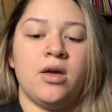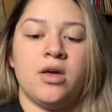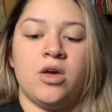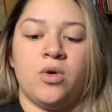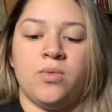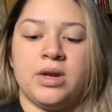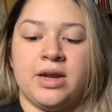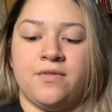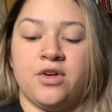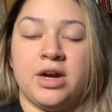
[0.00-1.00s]

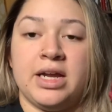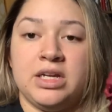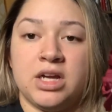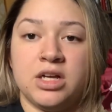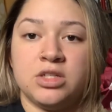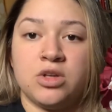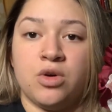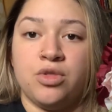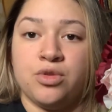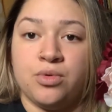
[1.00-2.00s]
whenever it does go
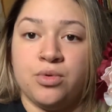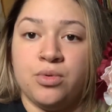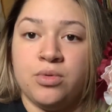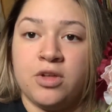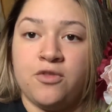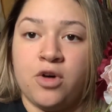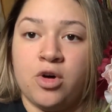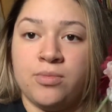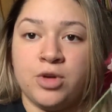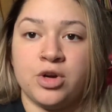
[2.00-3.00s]
through the
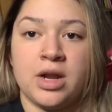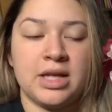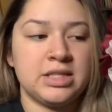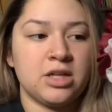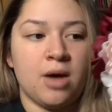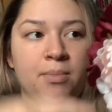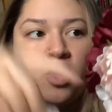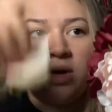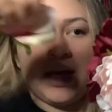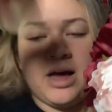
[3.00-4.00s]
foam, it's not
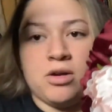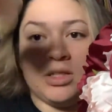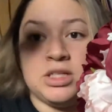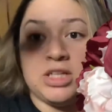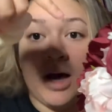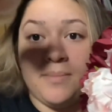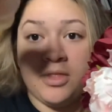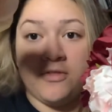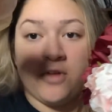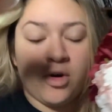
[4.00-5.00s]
poking out on the top of the
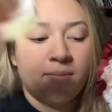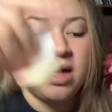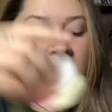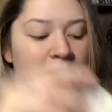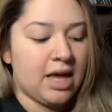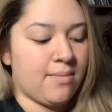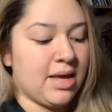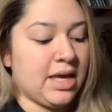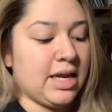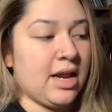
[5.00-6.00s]
foam and
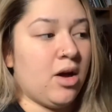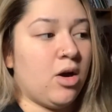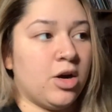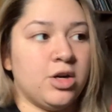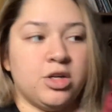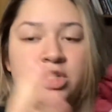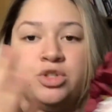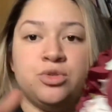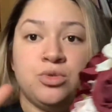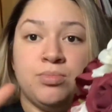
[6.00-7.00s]
making it harder
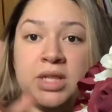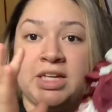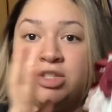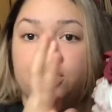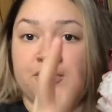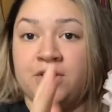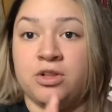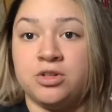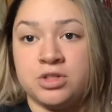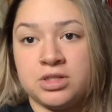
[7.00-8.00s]
to place your
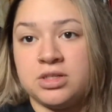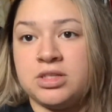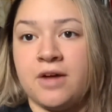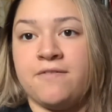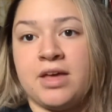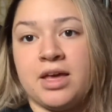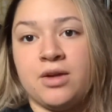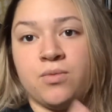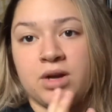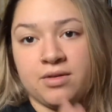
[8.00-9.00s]
fillers and stuff in
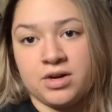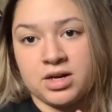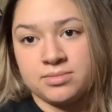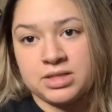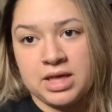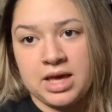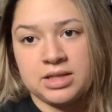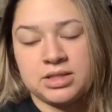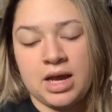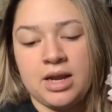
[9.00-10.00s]
whenever it comes to the
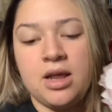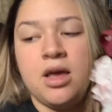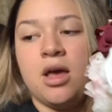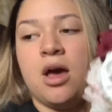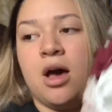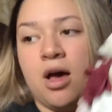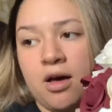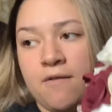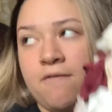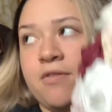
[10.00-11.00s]
inside of the